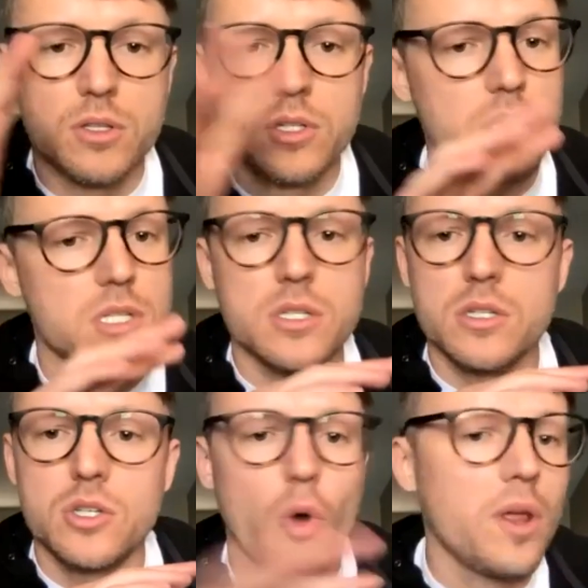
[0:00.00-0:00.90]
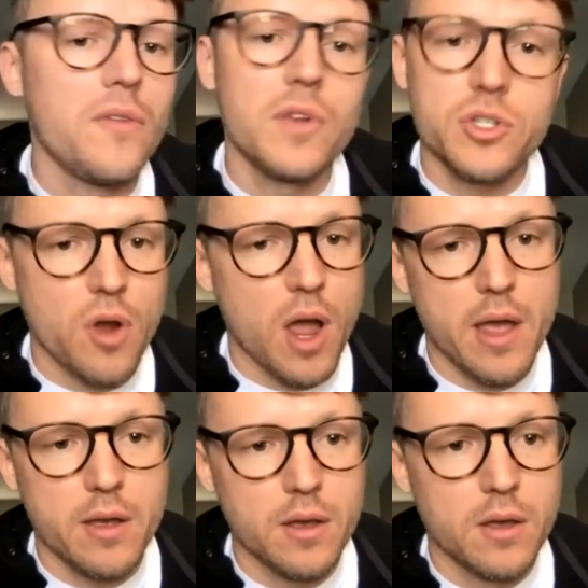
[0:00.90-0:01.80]
Just don't even try.
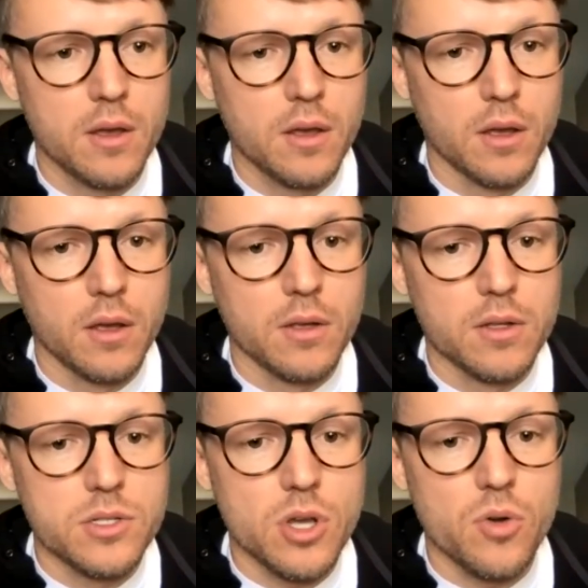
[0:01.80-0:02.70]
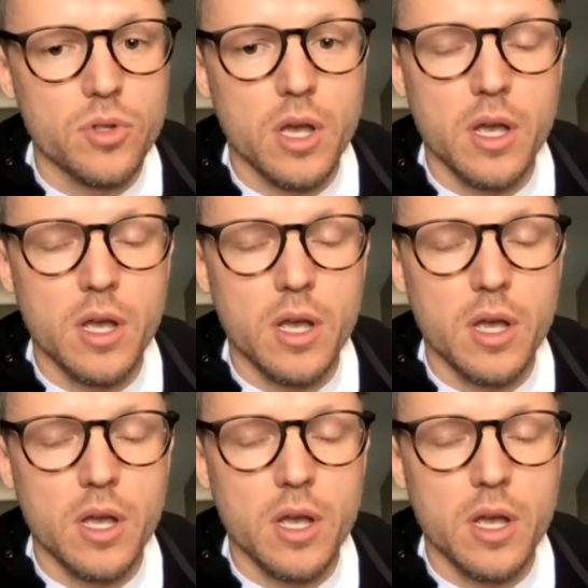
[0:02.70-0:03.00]
So